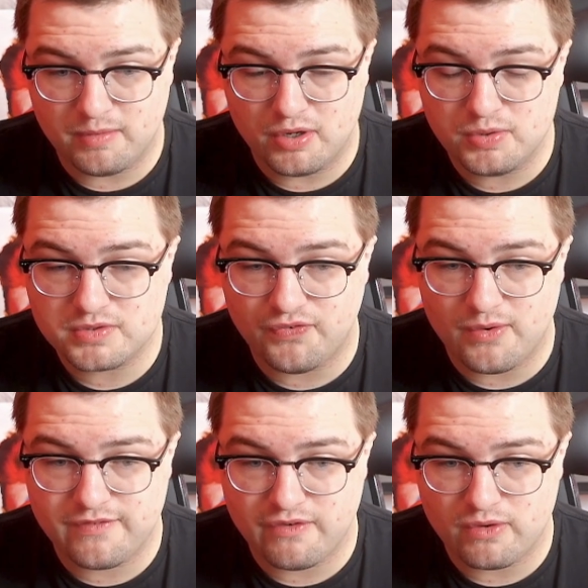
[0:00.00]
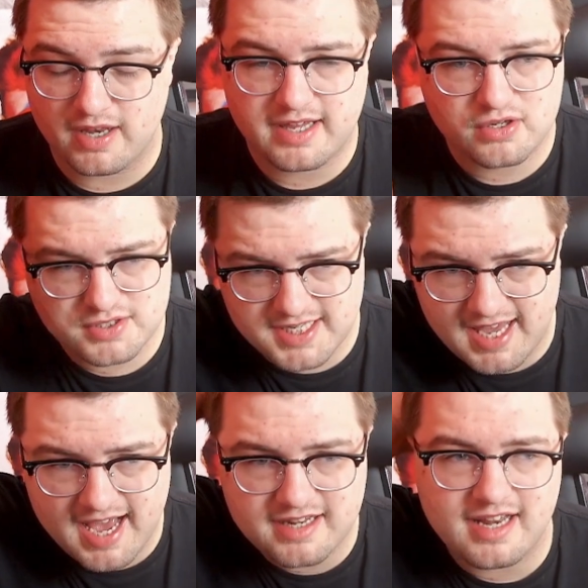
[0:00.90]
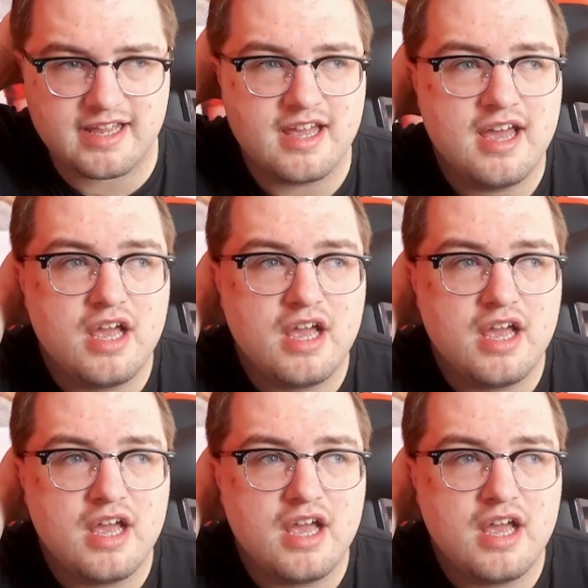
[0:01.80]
who's very, very, like, because he had, like,